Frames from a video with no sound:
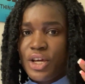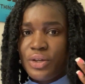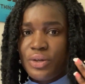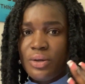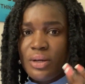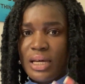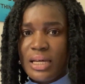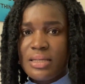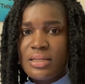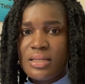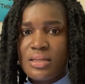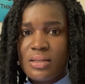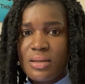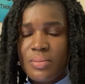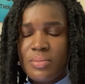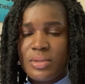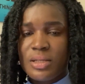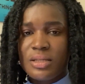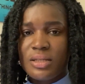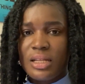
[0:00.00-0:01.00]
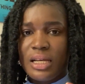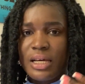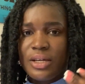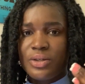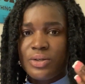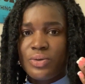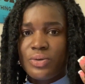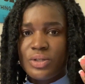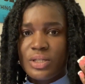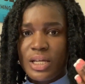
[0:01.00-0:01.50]
you can say something
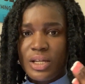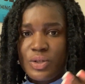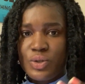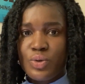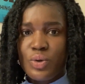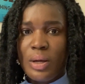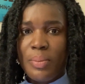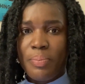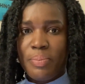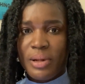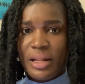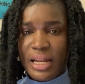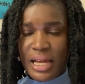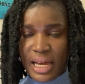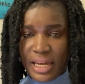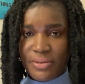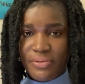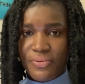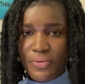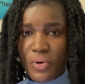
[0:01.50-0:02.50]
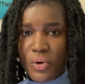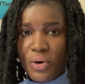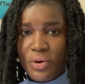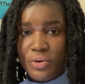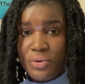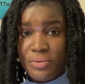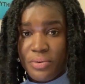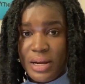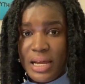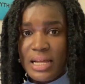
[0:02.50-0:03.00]
like you intend to apply
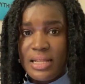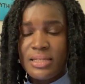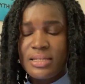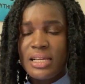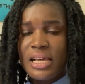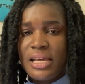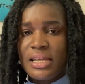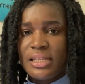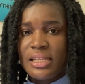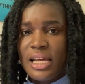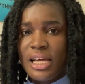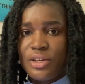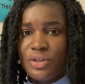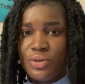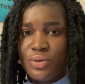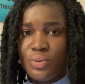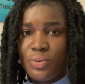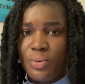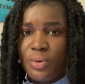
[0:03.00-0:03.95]
for grants, that